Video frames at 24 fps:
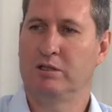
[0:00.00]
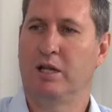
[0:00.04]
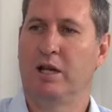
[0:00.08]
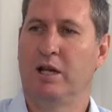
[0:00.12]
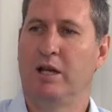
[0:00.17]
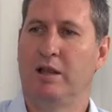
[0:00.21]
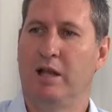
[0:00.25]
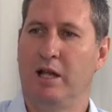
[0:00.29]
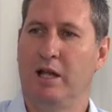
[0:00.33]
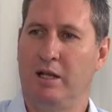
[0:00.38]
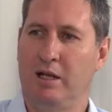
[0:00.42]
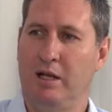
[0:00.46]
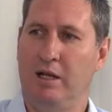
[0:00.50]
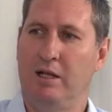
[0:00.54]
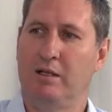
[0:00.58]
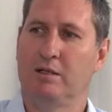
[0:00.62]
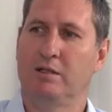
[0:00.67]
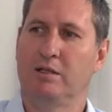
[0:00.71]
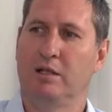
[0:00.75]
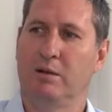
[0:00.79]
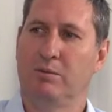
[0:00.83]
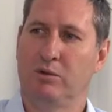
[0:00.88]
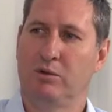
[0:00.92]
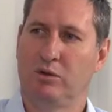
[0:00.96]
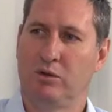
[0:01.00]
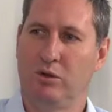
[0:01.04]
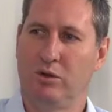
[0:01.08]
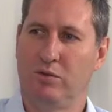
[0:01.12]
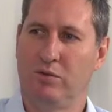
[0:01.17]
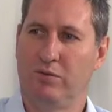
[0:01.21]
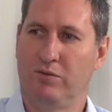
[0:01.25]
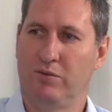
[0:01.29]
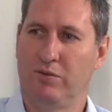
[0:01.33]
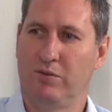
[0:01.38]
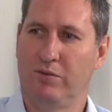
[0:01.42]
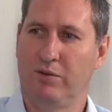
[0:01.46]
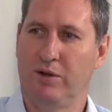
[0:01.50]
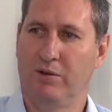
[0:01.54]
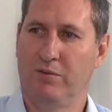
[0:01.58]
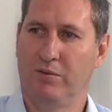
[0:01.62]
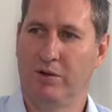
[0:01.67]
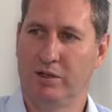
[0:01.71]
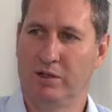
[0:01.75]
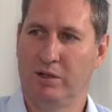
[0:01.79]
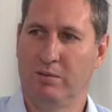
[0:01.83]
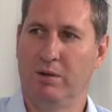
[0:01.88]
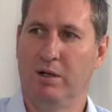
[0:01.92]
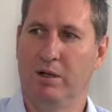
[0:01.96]
saying they need some sort of
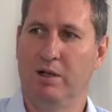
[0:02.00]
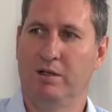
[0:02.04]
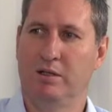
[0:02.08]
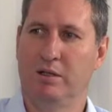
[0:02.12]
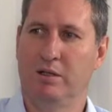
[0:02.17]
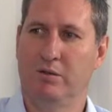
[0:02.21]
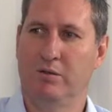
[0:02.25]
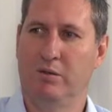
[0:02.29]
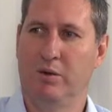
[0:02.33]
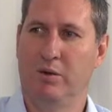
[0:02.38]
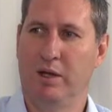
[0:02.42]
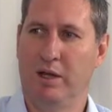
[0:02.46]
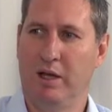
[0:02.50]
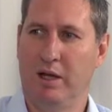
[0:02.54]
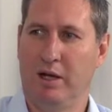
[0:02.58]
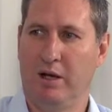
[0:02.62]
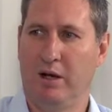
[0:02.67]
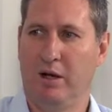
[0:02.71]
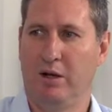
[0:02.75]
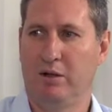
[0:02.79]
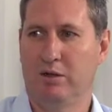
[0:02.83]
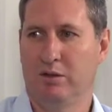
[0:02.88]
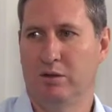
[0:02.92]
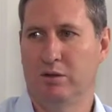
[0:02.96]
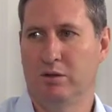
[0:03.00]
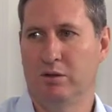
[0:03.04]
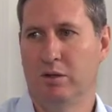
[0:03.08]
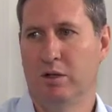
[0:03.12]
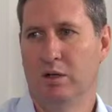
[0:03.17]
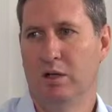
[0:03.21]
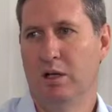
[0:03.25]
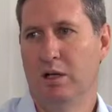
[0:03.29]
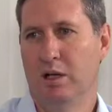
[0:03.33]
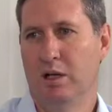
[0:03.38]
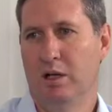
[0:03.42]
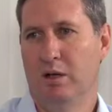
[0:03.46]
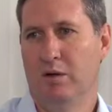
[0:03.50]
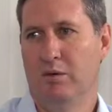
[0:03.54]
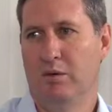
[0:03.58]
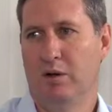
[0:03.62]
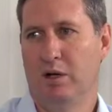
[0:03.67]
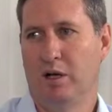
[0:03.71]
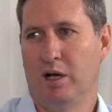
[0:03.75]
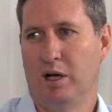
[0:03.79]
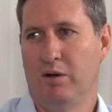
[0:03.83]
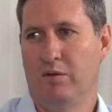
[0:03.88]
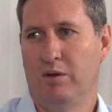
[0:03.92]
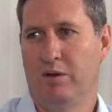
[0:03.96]
visibility of where they're going to
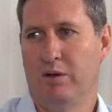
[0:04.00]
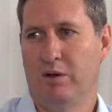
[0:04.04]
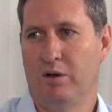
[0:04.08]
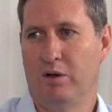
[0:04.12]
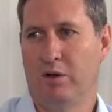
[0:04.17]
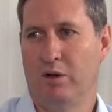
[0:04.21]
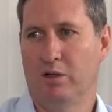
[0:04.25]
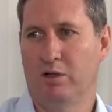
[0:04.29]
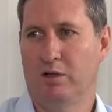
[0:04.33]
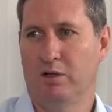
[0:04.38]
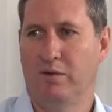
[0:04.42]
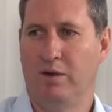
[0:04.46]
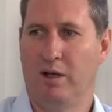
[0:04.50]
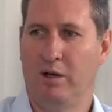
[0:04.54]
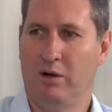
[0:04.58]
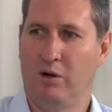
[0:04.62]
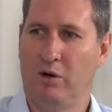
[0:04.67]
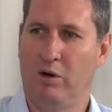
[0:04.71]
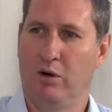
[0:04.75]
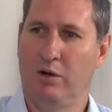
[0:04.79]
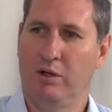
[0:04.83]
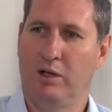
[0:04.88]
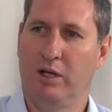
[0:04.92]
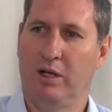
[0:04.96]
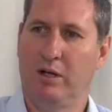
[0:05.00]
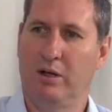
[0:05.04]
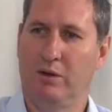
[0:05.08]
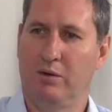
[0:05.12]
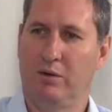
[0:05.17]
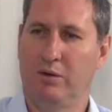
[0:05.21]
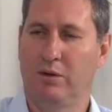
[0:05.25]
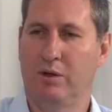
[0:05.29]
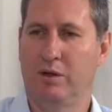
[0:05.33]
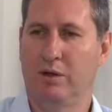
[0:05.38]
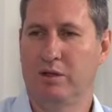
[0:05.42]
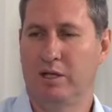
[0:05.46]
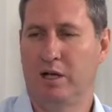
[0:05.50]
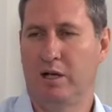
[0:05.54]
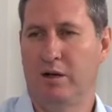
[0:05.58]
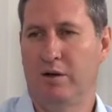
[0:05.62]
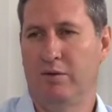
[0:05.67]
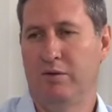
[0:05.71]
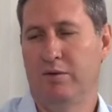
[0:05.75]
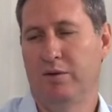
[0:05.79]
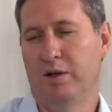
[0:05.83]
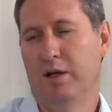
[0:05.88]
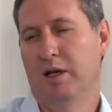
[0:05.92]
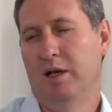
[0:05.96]
recover the cost if they can't get it through the
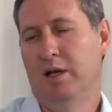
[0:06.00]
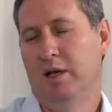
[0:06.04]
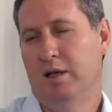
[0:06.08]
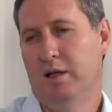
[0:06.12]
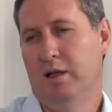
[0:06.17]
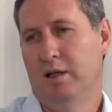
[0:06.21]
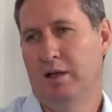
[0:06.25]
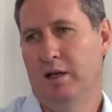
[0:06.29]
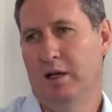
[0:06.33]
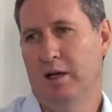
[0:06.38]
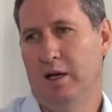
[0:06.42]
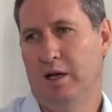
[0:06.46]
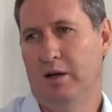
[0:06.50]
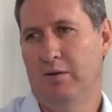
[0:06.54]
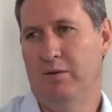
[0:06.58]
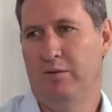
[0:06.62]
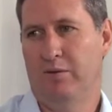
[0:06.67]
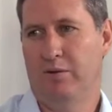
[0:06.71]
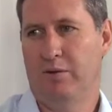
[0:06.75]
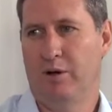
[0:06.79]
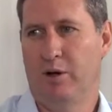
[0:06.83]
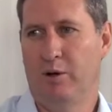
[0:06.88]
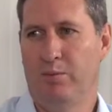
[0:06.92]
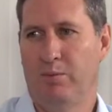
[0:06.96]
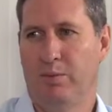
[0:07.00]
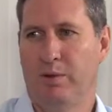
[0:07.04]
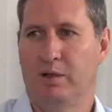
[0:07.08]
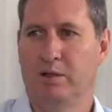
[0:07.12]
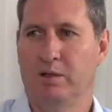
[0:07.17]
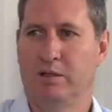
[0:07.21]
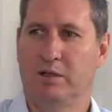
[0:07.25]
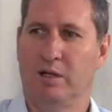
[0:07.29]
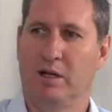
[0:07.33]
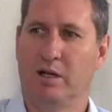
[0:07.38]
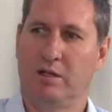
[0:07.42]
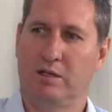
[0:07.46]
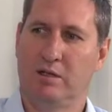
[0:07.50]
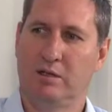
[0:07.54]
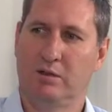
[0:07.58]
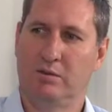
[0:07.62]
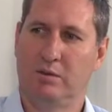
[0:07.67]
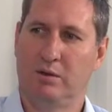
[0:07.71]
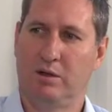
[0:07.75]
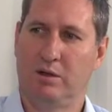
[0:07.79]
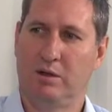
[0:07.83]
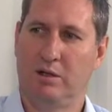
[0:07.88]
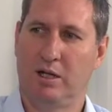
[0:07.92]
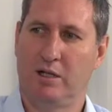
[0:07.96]
tariff they have open discussions
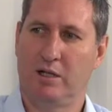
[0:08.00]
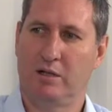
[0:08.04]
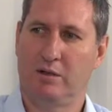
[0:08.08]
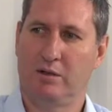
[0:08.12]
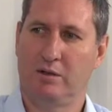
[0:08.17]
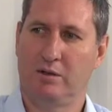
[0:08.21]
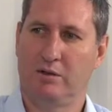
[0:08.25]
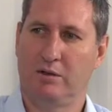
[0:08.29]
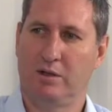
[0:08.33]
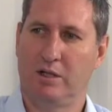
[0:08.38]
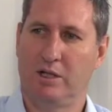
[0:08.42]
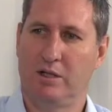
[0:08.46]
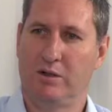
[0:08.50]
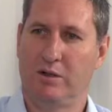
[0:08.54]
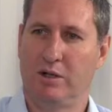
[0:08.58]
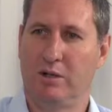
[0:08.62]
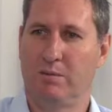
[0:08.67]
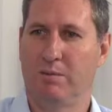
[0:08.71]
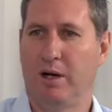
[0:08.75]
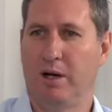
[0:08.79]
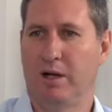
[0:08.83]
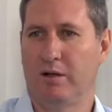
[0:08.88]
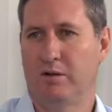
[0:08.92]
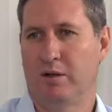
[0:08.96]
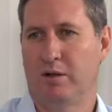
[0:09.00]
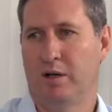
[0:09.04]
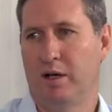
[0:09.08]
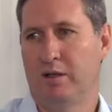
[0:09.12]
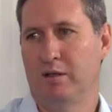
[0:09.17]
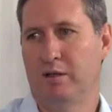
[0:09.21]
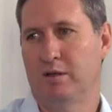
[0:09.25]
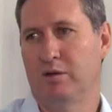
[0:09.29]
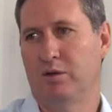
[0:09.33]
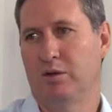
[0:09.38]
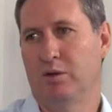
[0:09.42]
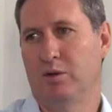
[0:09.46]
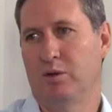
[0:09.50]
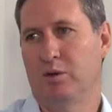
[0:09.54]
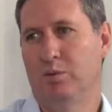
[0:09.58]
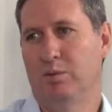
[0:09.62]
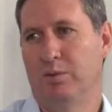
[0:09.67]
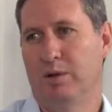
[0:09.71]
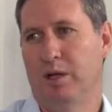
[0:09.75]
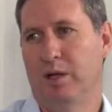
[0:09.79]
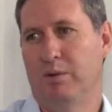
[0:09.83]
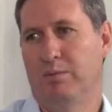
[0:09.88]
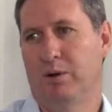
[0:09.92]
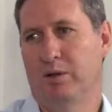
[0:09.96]
with the National Treasury about trying to
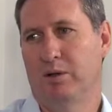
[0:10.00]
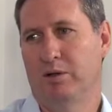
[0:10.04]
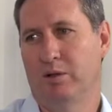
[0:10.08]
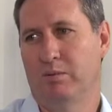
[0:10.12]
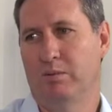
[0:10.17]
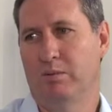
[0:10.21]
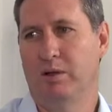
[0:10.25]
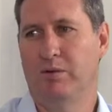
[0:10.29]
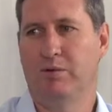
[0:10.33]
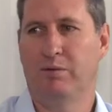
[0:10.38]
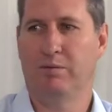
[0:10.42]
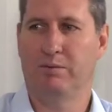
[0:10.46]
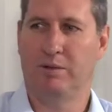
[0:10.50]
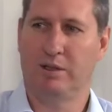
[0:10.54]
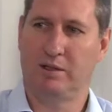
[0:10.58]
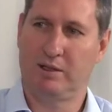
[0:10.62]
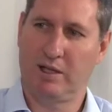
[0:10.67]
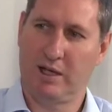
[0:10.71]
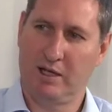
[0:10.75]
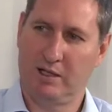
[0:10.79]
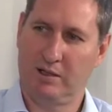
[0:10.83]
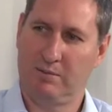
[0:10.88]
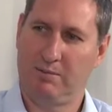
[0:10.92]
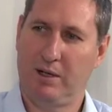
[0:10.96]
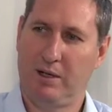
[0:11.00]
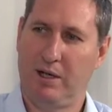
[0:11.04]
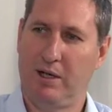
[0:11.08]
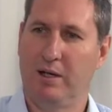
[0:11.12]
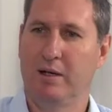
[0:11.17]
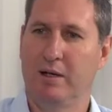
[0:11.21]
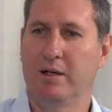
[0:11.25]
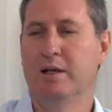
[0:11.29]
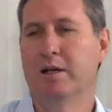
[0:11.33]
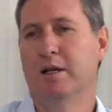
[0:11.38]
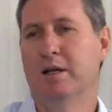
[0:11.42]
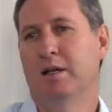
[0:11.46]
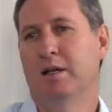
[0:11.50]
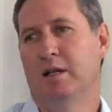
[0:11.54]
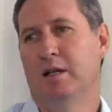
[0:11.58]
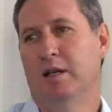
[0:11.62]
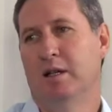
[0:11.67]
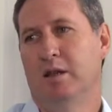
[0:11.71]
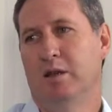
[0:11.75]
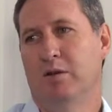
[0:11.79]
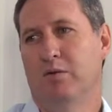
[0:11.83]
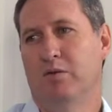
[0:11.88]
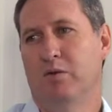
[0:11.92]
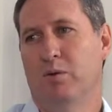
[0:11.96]
recoup that possibly from the taxpayer
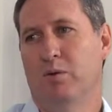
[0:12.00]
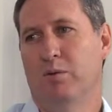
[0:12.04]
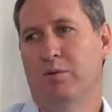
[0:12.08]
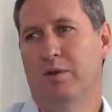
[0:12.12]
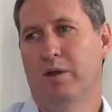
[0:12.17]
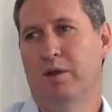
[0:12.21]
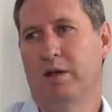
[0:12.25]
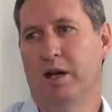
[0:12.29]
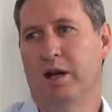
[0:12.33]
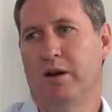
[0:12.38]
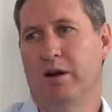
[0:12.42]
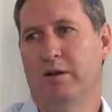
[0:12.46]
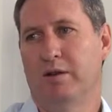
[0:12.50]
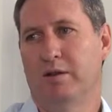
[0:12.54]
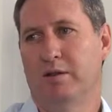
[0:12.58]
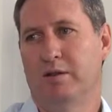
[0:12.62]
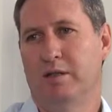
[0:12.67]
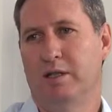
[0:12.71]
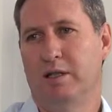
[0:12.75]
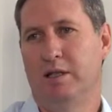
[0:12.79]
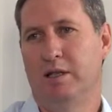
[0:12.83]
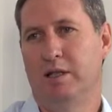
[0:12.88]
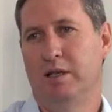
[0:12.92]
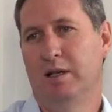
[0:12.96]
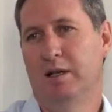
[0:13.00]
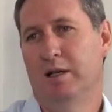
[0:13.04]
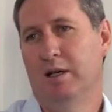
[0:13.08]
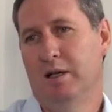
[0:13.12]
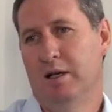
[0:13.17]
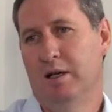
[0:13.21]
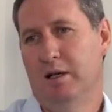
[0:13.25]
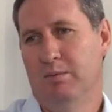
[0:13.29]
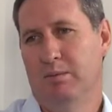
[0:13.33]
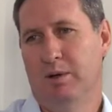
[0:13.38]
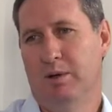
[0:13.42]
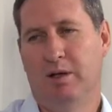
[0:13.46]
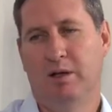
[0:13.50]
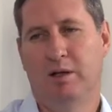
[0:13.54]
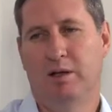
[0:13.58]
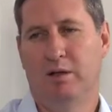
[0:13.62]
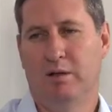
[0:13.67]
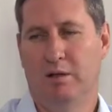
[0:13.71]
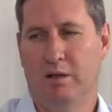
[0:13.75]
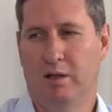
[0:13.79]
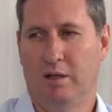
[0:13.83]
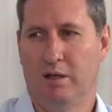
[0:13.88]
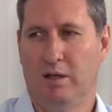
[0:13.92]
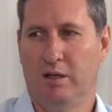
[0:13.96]
in the form of the guarantee, but
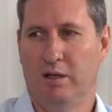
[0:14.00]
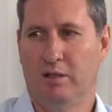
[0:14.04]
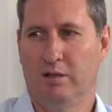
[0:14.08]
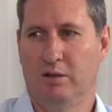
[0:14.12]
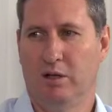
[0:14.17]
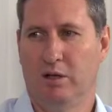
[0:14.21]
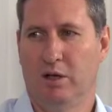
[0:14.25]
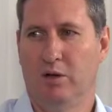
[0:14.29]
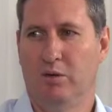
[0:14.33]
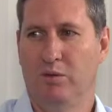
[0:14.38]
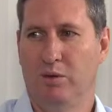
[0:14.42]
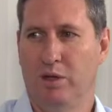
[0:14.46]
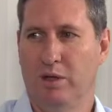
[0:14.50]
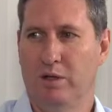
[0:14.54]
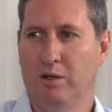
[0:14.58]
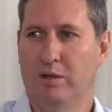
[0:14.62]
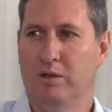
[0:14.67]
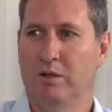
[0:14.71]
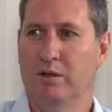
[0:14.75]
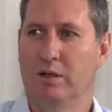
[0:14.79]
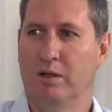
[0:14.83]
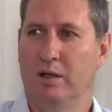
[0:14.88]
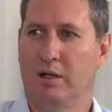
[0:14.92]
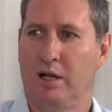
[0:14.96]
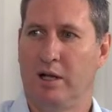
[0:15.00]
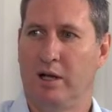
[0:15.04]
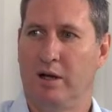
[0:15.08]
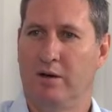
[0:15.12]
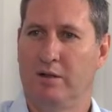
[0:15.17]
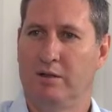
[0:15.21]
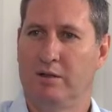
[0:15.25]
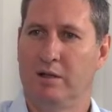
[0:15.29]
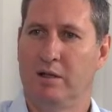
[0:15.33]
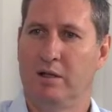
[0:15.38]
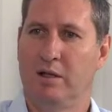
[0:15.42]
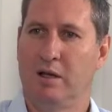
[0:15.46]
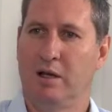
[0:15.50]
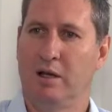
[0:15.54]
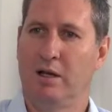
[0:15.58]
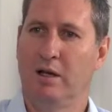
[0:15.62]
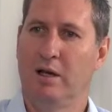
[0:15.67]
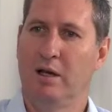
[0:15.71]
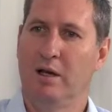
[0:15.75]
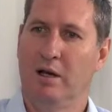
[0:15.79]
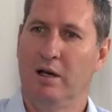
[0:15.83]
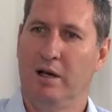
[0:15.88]
uh, there's no real clarity there.